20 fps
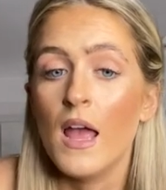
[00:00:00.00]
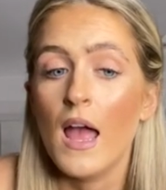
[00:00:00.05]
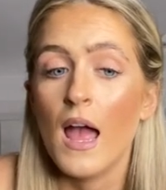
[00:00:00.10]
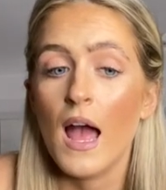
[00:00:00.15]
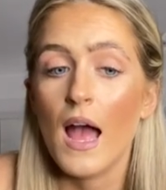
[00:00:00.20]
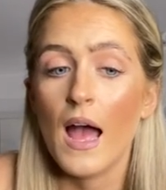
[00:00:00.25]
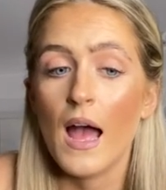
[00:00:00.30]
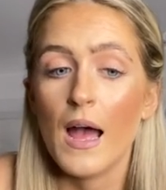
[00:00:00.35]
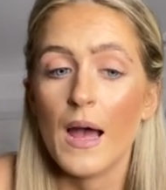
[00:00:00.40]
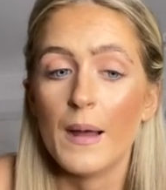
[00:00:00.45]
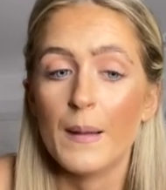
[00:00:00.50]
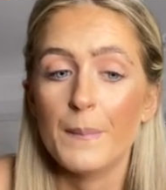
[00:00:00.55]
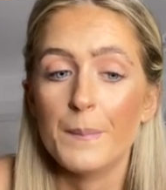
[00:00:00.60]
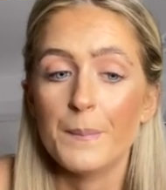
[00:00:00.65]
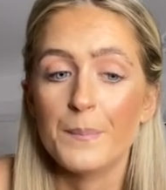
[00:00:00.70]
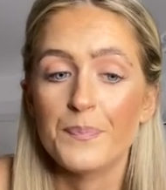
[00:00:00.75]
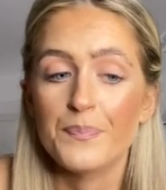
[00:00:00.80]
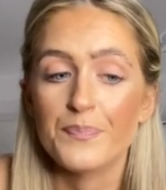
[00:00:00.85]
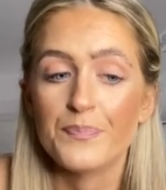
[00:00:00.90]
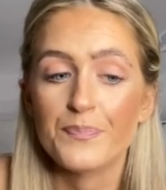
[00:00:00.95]

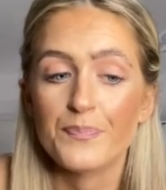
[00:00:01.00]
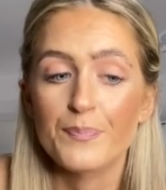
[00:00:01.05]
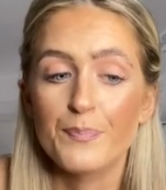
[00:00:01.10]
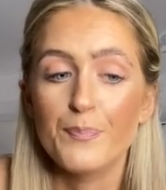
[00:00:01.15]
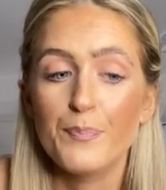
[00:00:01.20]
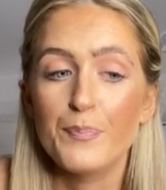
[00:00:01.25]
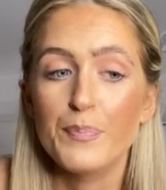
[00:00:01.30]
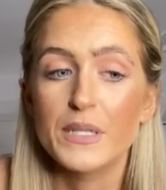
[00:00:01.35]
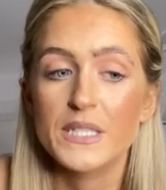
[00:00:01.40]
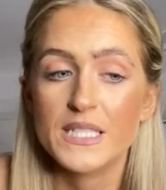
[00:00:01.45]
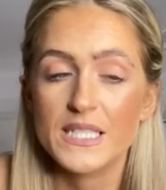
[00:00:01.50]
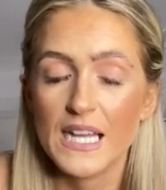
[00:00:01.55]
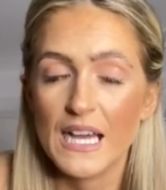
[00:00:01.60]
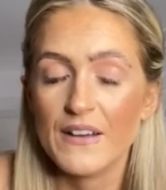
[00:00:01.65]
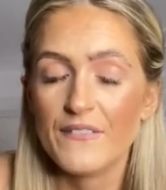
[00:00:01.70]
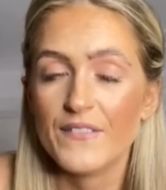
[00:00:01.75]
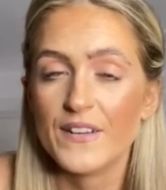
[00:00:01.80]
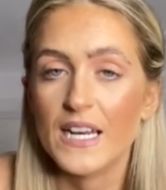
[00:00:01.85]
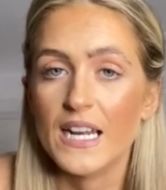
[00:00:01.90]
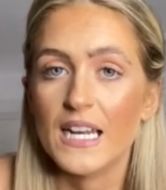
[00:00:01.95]
But
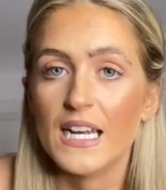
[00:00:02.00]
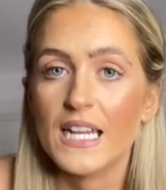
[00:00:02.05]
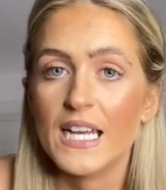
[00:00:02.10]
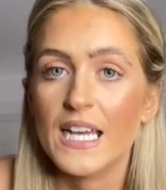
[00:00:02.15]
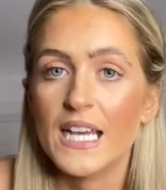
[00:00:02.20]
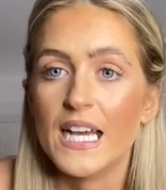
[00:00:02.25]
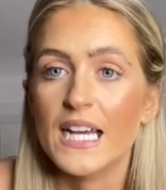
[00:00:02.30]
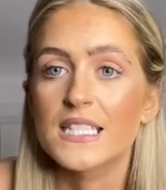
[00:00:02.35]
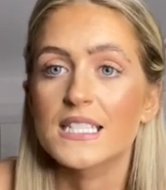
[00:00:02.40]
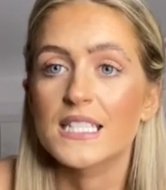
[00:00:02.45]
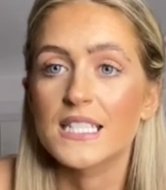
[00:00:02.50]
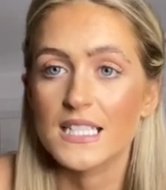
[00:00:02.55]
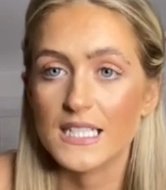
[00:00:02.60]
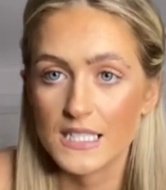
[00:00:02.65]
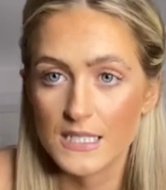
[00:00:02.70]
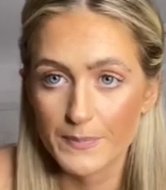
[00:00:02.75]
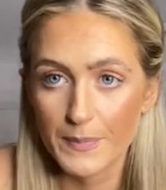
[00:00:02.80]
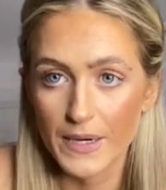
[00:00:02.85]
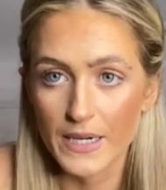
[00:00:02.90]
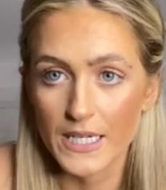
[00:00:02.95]
definitely it's an
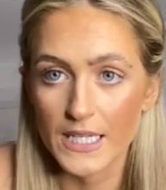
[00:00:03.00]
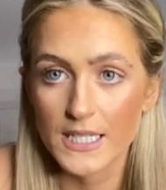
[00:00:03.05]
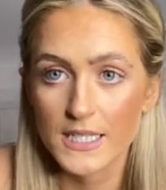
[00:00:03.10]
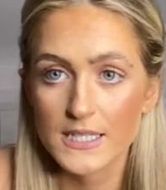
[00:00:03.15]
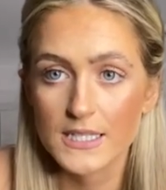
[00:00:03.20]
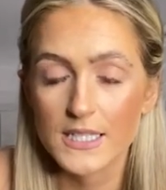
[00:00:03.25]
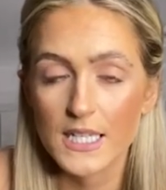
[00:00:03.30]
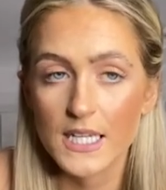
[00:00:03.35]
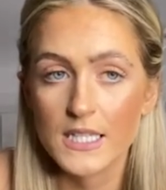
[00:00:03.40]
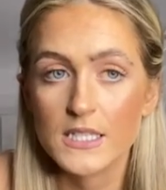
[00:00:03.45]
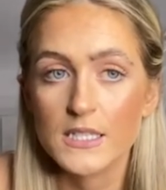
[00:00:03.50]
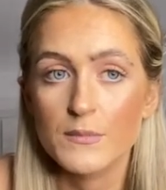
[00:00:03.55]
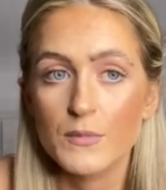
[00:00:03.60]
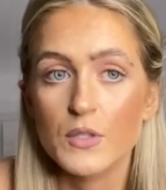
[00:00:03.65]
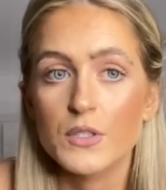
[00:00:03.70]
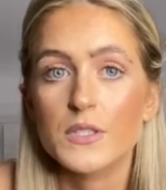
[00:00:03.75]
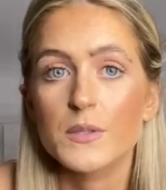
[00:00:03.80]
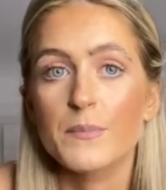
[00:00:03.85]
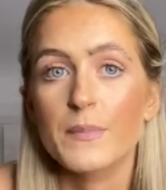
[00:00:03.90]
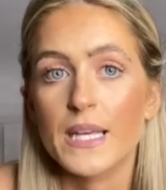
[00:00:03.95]
experience. It's the
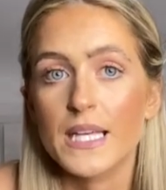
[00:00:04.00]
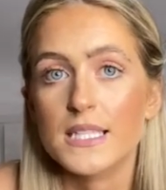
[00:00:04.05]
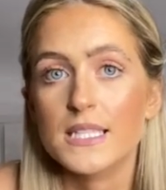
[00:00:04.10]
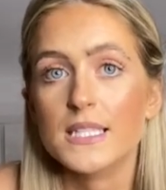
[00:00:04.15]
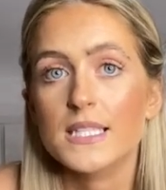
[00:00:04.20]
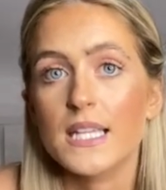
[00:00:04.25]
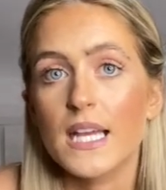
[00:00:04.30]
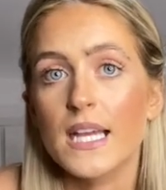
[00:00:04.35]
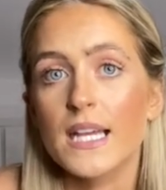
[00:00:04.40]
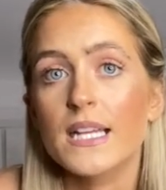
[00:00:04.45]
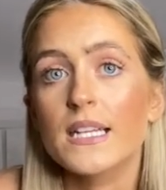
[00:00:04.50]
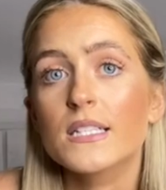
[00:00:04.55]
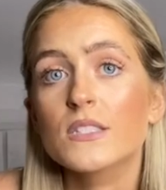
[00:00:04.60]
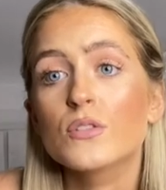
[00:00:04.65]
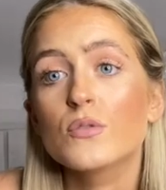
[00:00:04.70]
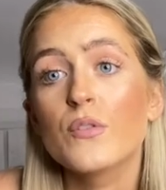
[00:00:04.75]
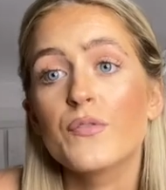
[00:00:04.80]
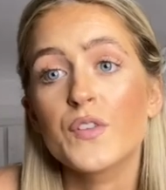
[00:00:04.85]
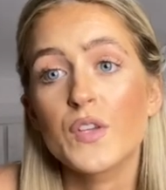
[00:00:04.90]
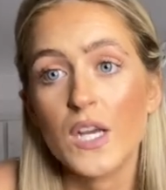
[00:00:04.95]
most amazing thing.
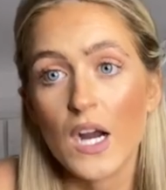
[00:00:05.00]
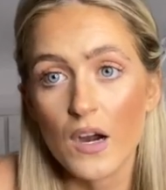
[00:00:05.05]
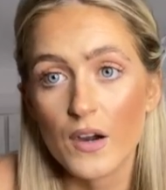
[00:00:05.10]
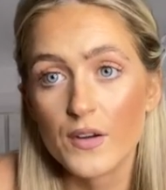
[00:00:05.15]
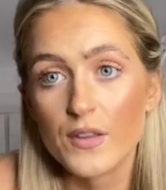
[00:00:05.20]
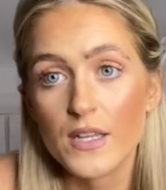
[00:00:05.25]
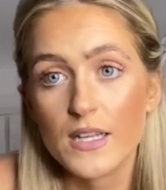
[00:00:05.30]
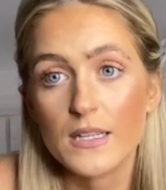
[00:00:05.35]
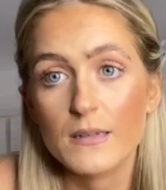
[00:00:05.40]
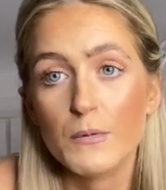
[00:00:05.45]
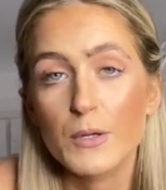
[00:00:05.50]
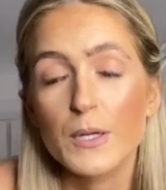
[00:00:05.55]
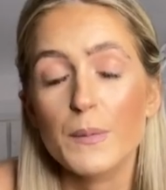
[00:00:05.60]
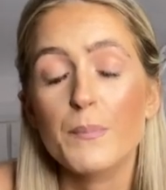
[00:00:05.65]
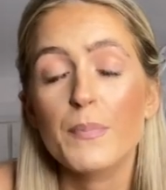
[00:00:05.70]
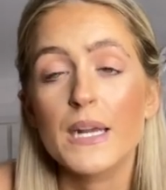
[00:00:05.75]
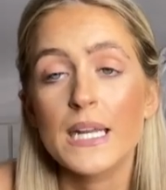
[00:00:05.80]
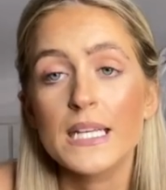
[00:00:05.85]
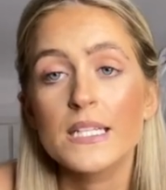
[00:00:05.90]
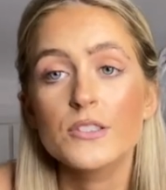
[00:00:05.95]
So if you are thinking about it,
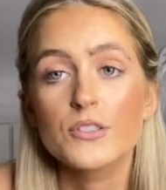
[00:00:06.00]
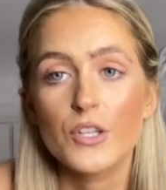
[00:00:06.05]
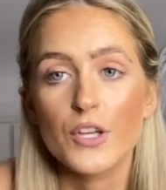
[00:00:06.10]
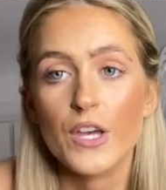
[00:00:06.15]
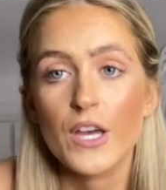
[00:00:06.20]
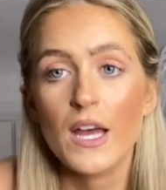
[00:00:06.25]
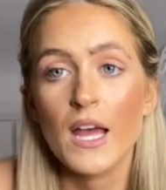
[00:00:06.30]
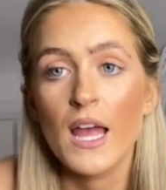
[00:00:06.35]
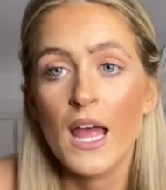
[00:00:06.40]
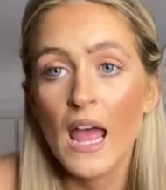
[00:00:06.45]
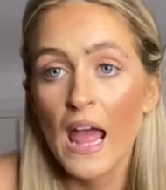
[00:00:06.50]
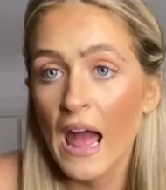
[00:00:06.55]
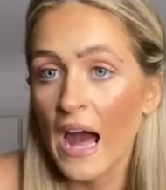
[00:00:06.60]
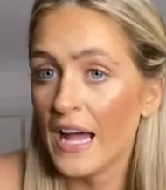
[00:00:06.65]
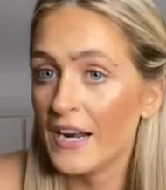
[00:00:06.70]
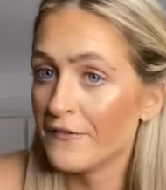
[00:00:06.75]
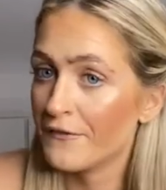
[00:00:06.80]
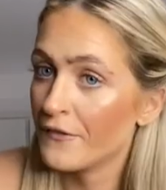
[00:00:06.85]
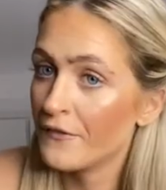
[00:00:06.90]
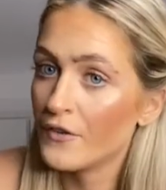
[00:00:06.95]
please do it. And
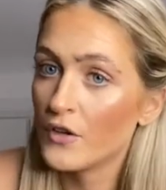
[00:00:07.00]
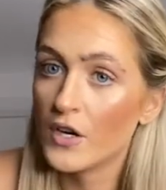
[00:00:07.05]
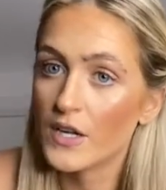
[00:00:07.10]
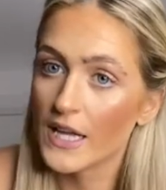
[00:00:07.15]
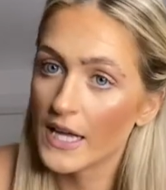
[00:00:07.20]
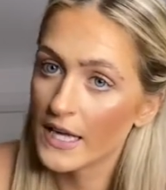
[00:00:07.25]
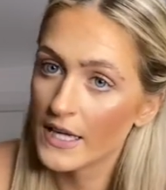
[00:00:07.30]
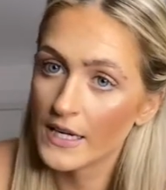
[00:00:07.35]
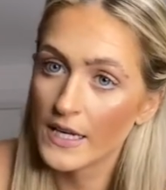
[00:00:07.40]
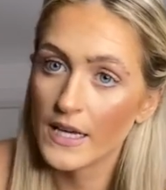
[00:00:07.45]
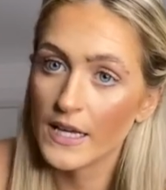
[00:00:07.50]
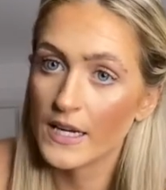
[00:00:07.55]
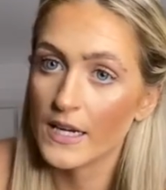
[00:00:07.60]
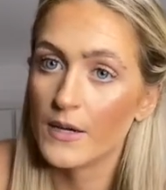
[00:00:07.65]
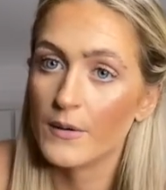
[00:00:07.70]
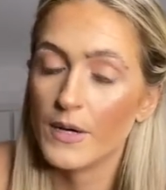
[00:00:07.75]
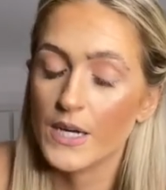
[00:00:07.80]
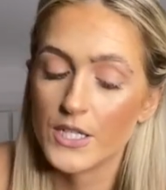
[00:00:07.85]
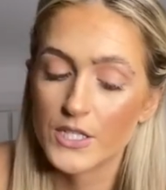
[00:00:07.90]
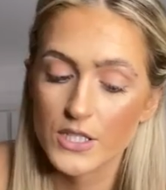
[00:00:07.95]
if you've got any
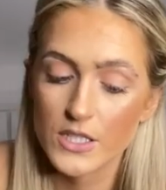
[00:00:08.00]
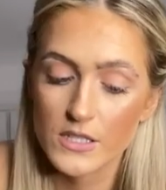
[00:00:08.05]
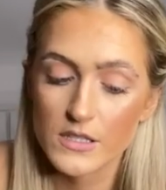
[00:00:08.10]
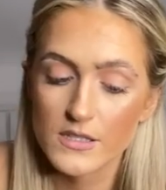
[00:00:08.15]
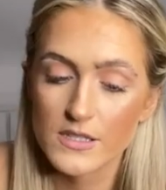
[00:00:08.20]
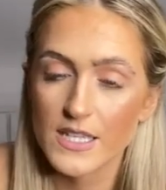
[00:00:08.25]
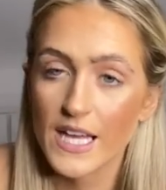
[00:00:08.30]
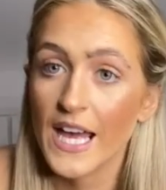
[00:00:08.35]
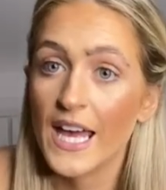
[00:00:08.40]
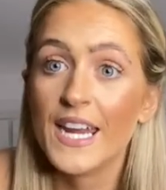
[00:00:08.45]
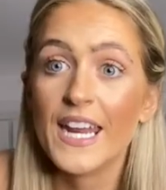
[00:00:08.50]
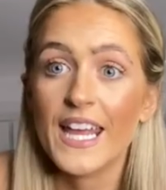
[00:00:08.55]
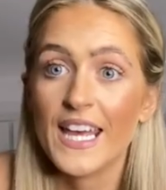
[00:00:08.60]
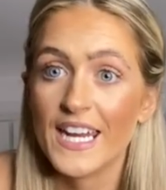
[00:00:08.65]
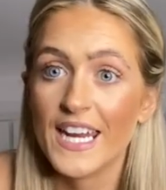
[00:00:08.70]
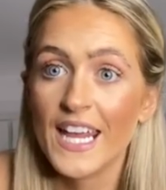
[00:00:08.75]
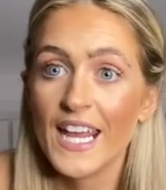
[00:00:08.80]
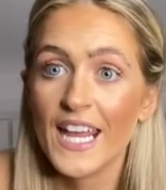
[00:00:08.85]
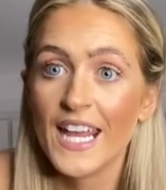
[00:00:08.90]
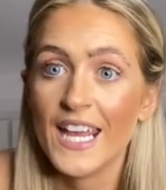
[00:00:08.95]
questions, any